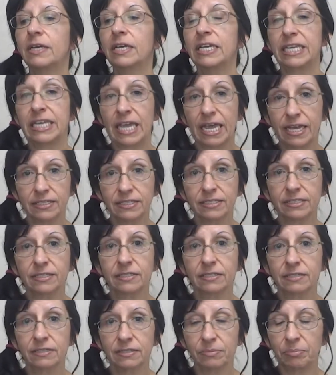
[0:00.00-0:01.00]

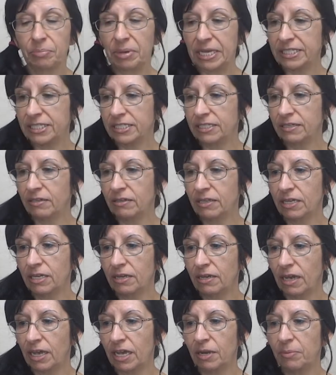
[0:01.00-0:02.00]
Yes,
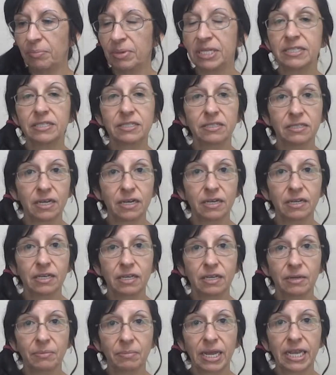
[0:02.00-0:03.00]
basically I had been
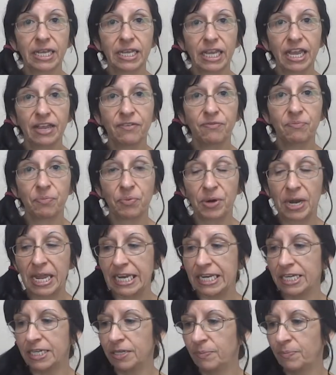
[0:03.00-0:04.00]
stuck in my cave
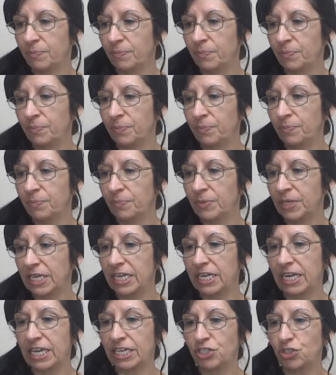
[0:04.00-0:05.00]
brain,
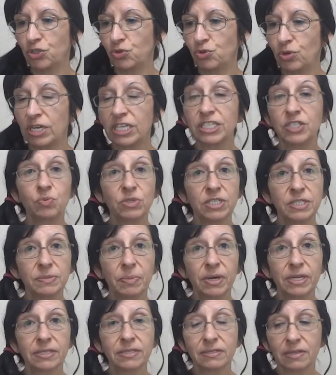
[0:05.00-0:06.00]
in a stress
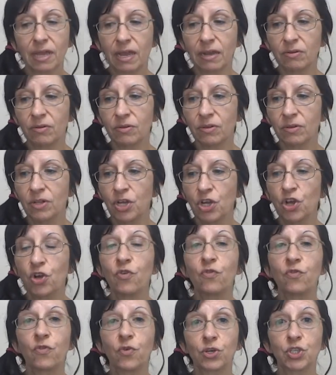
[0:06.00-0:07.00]
response cycle
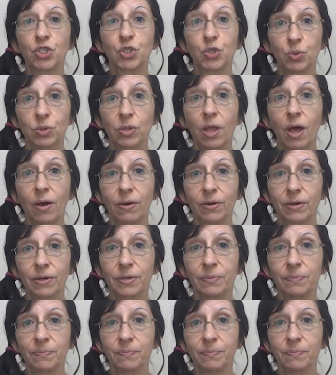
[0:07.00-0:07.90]
for too long.